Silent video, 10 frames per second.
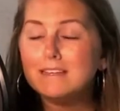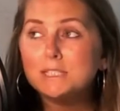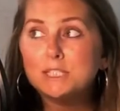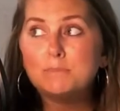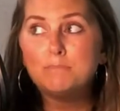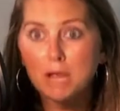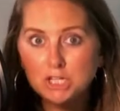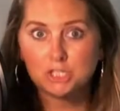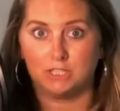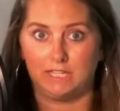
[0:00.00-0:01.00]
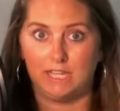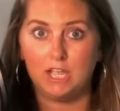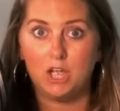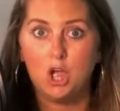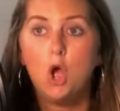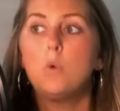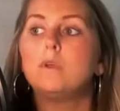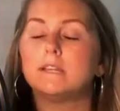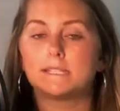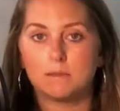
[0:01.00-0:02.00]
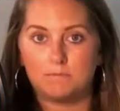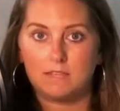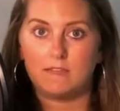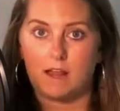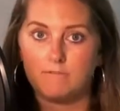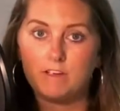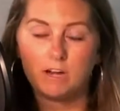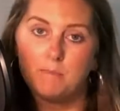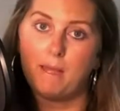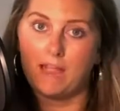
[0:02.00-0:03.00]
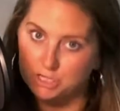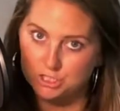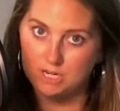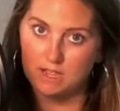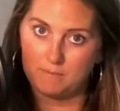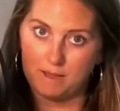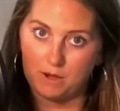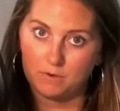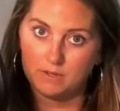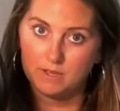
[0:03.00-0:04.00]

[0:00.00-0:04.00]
especially when it's something that I'm very passionate about.